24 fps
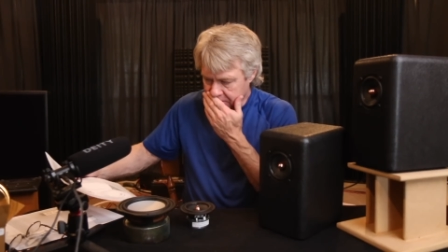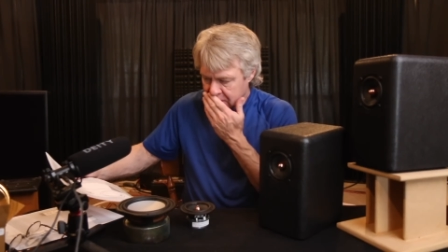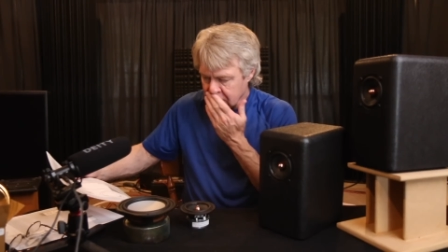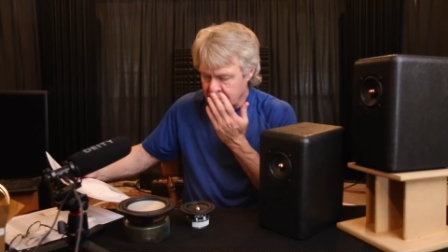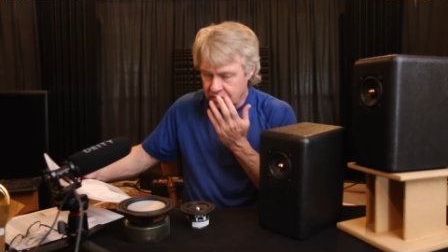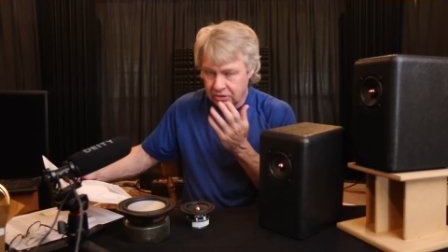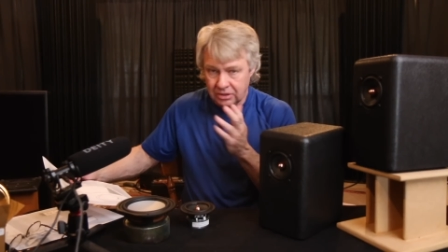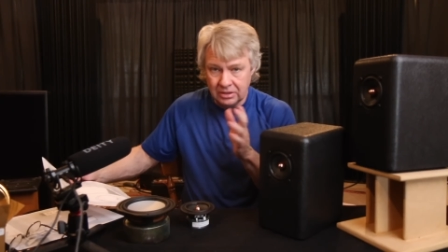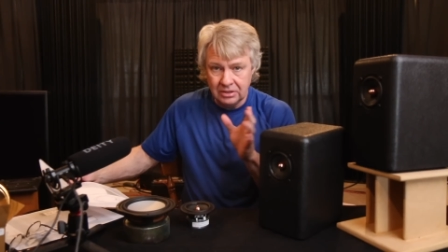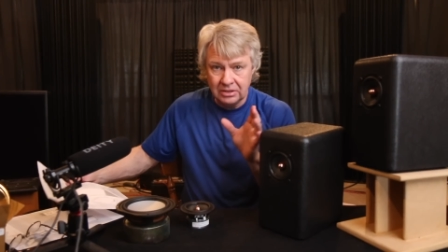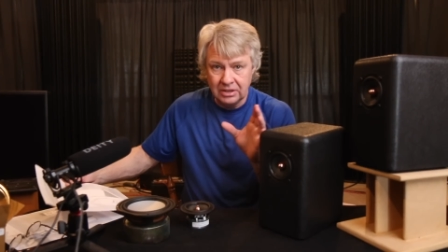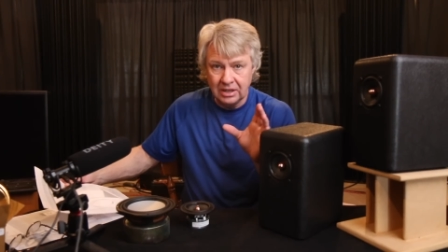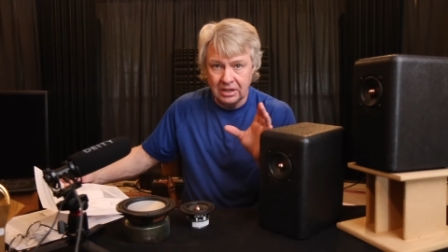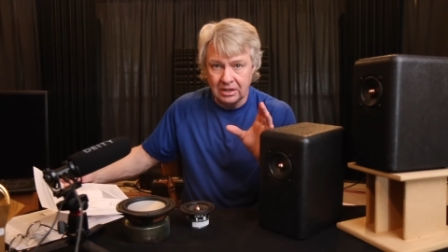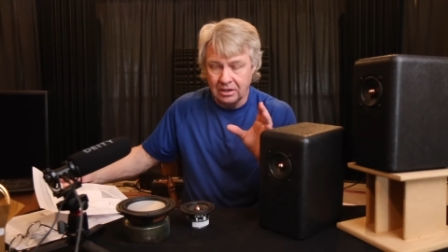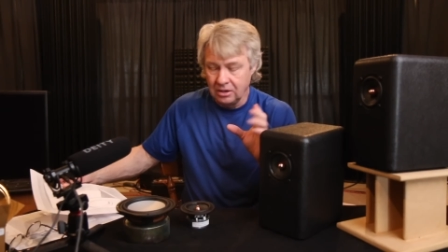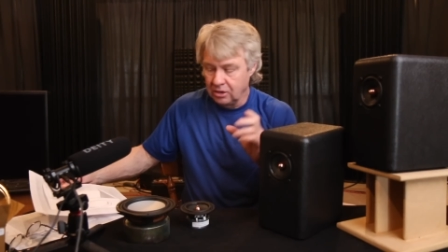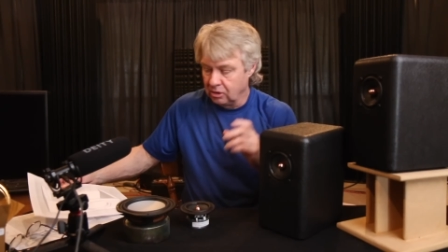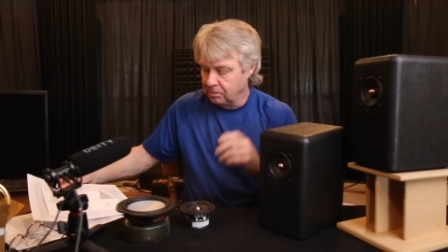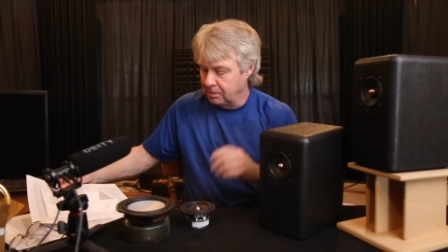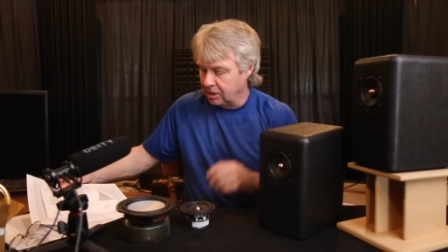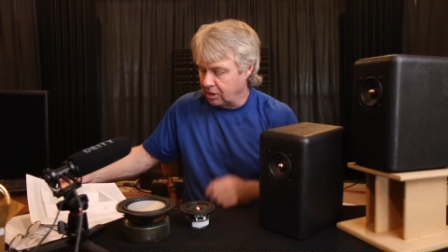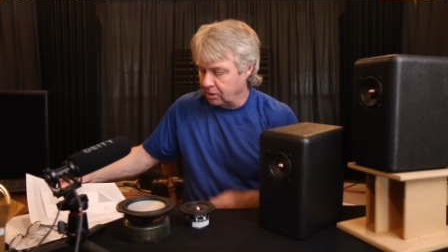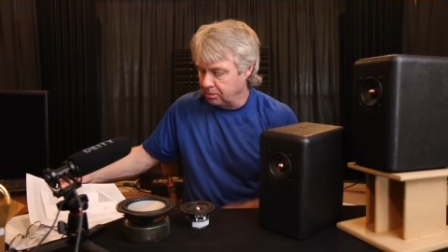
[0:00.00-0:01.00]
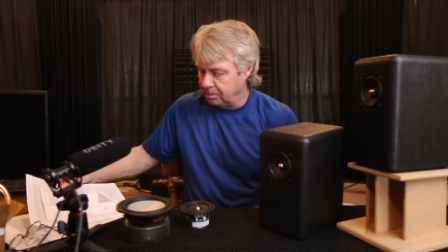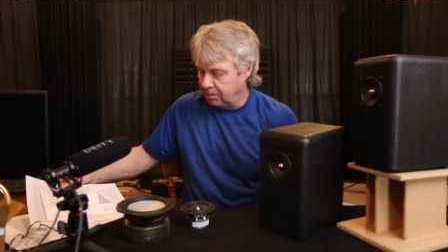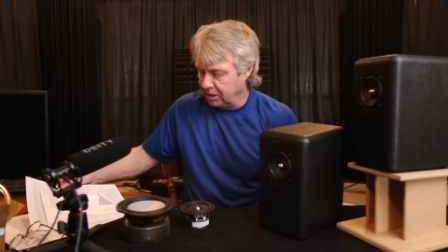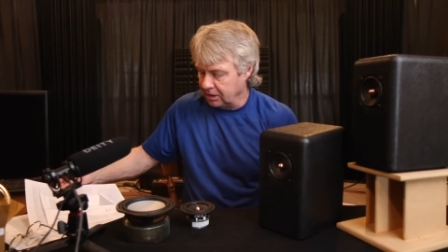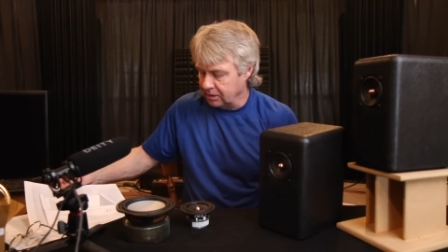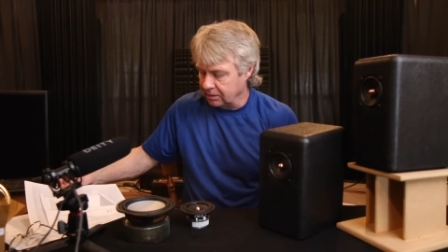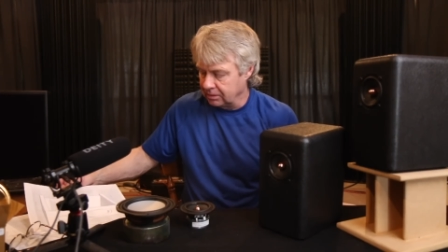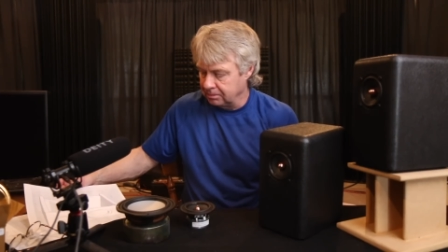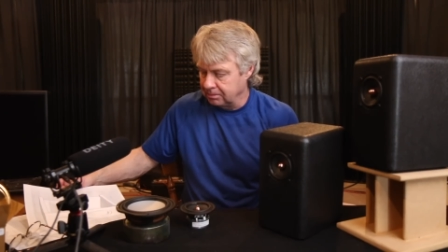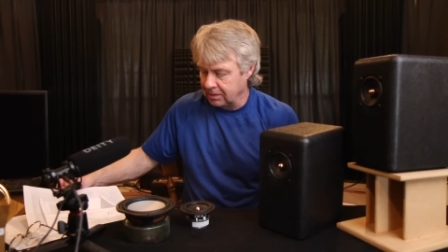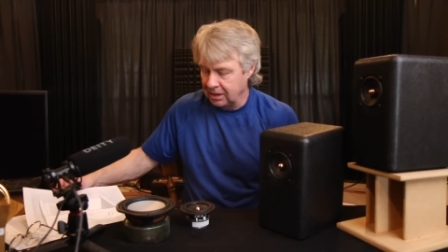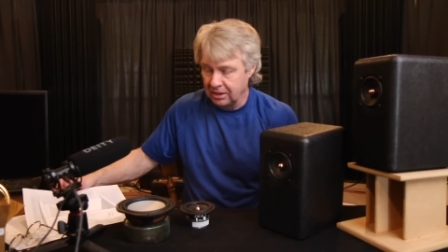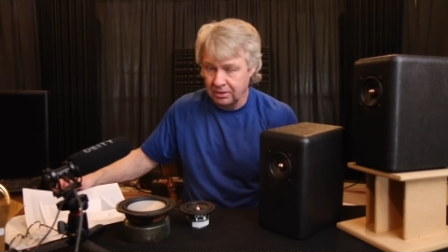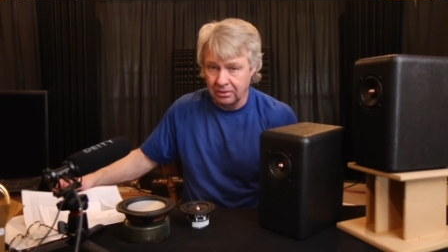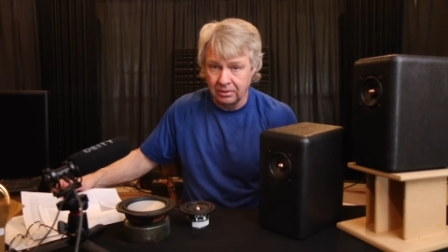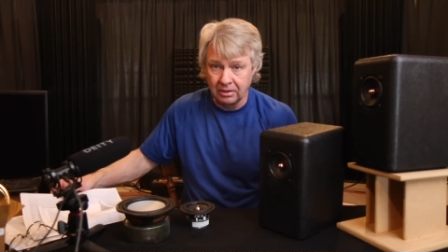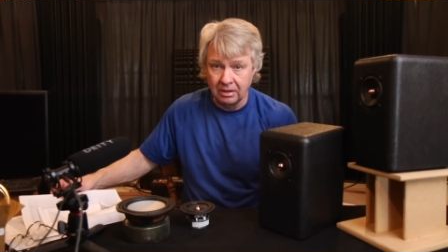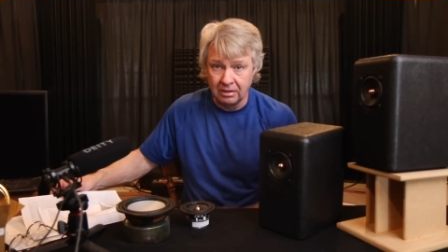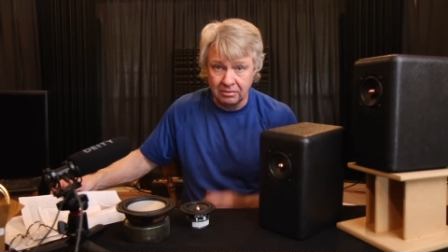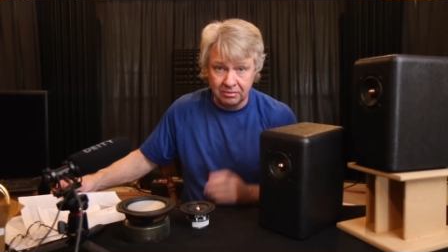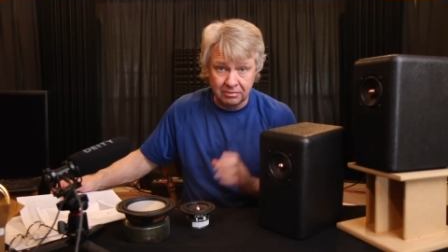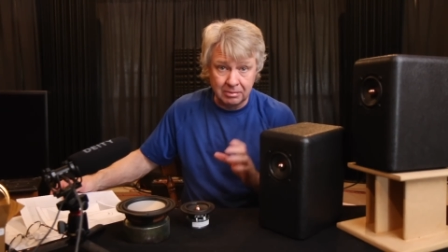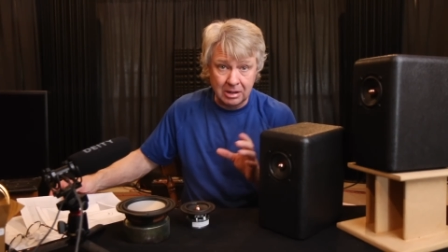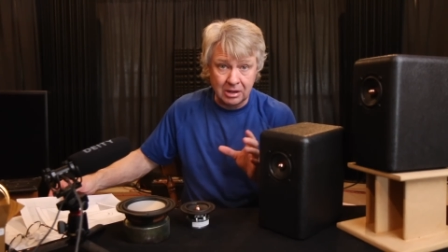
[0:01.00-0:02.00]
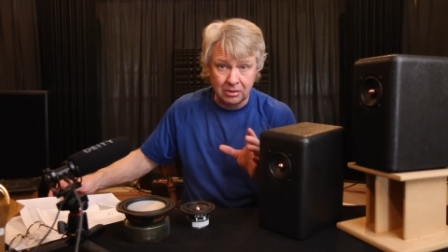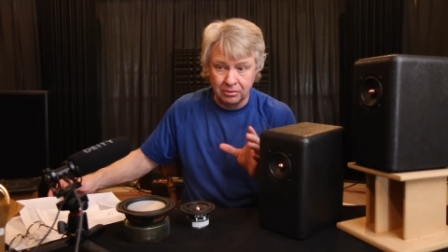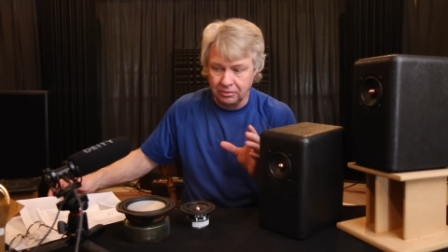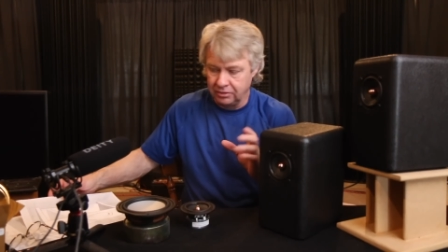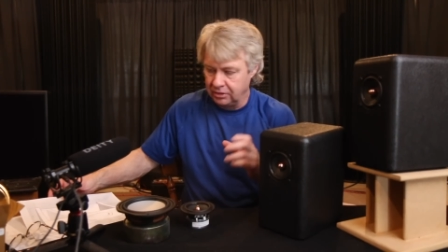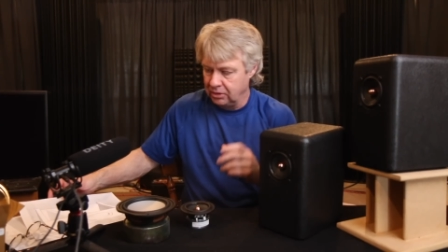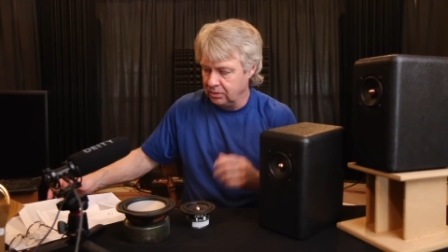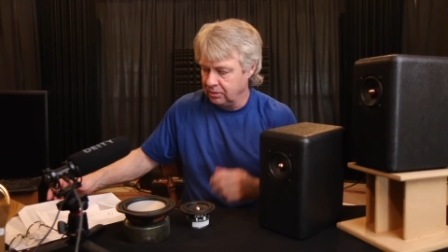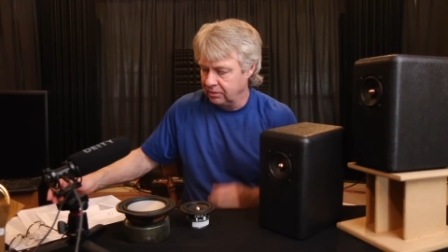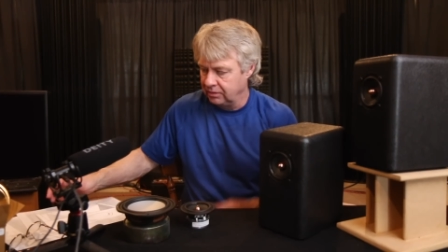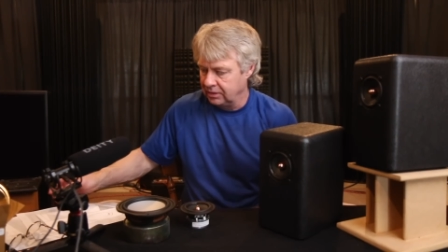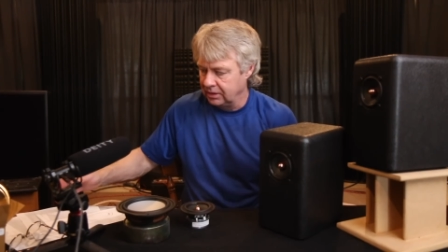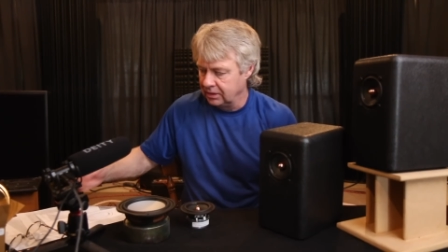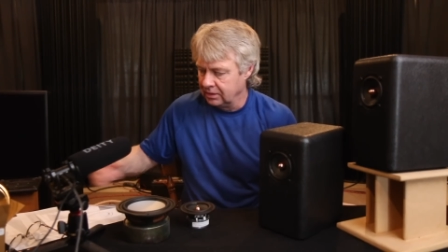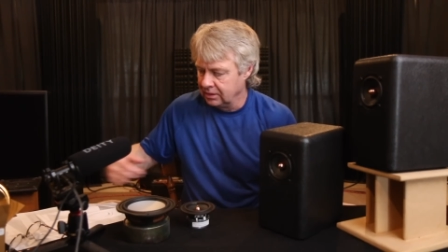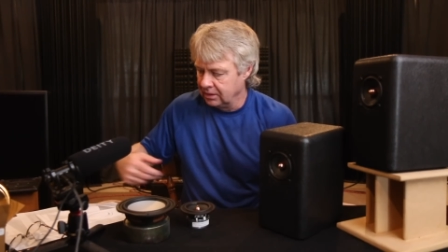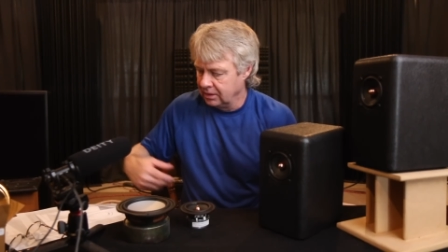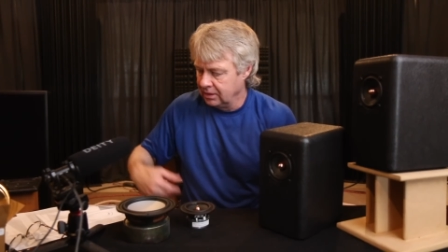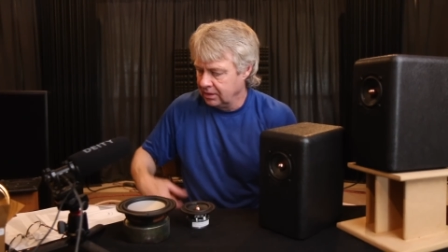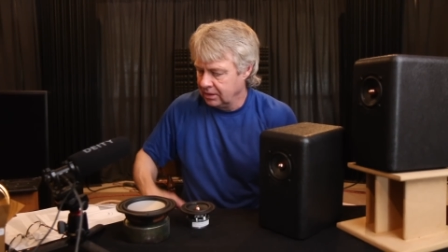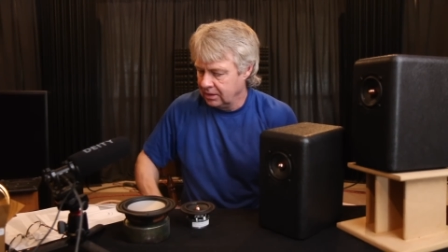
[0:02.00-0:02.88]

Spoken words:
you can get a little better view of it.